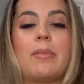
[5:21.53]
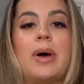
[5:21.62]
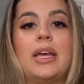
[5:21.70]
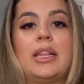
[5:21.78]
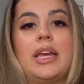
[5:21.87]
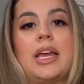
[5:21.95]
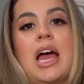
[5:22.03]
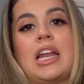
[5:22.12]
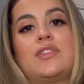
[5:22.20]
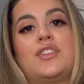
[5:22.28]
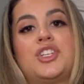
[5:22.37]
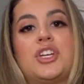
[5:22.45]
might like kind
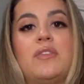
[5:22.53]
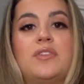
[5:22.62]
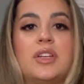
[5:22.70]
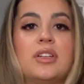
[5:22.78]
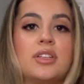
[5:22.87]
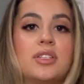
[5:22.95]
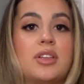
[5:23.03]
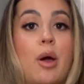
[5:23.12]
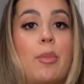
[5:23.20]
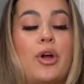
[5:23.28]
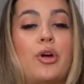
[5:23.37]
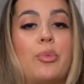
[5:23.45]
of shift into
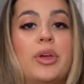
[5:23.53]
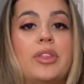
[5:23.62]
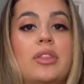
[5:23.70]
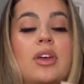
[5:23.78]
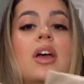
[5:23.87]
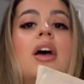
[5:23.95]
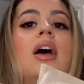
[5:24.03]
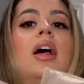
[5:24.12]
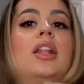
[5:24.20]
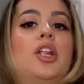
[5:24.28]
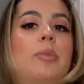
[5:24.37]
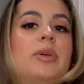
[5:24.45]
summer with
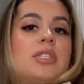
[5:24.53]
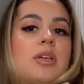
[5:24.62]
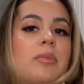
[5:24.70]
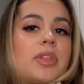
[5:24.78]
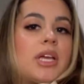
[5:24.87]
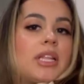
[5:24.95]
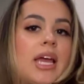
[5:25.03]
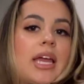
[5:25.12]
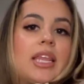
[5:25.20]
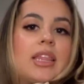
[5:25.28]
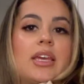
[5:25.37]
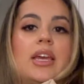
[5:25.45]
a little bit something
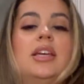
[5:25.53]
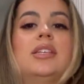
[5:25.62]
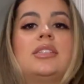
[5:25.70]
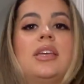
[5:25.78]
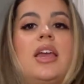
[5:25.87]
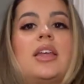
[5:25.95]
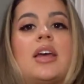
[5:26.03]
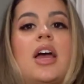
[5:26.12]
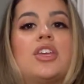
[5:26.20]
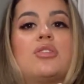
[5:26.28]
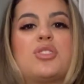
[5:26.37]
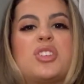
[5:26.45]
like this. And
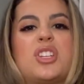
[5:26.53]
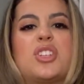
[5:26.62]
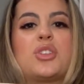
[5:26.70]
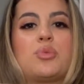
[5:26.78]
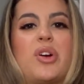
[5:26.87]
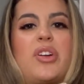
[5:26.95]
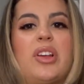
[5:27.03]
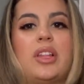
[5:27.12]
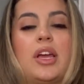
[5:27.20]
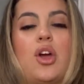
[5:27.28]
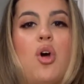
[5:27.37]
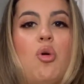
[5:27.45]
I usually just wear it
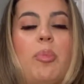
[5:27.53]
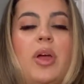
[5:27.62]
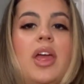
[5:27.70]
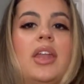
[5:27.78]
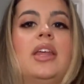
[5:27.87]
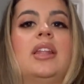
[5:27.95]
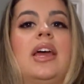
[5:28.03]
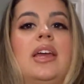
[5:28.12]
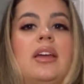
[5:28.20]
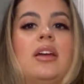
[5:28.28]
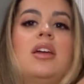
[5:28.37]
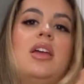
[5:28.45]
like open and
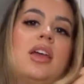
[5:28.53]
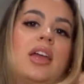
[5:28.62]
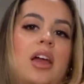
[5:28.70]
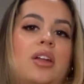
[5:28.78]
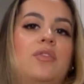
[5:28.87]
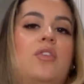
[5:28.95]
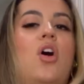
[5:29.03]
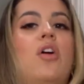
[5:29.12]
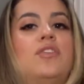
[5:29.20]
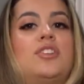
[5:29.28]
like kind of off